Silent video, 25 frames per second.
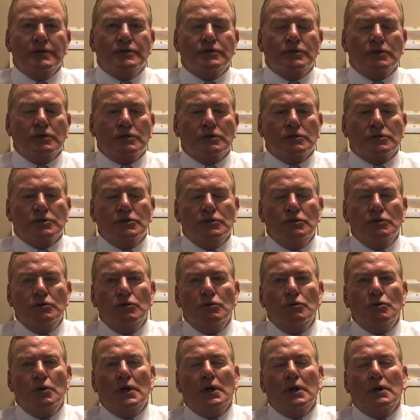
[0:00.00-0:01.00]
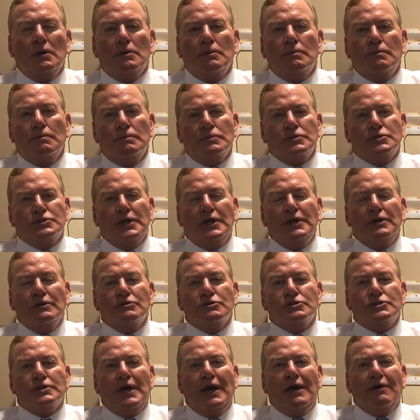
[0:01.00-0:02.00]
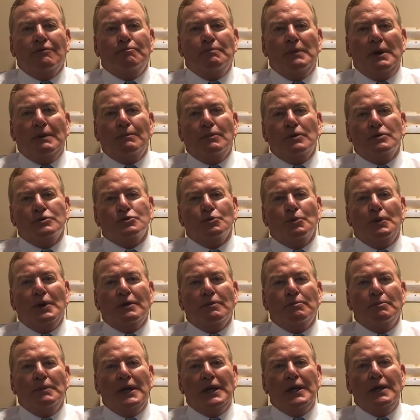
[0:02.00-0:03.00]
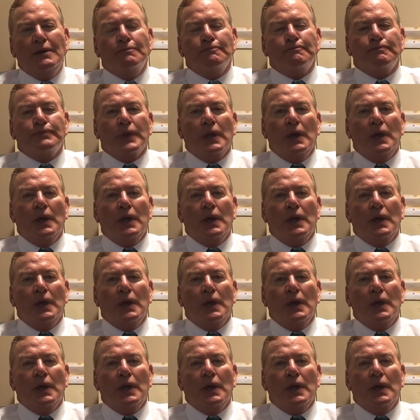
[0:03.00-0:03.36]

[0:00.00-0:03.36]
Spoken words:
I took 2 senior staff members with me,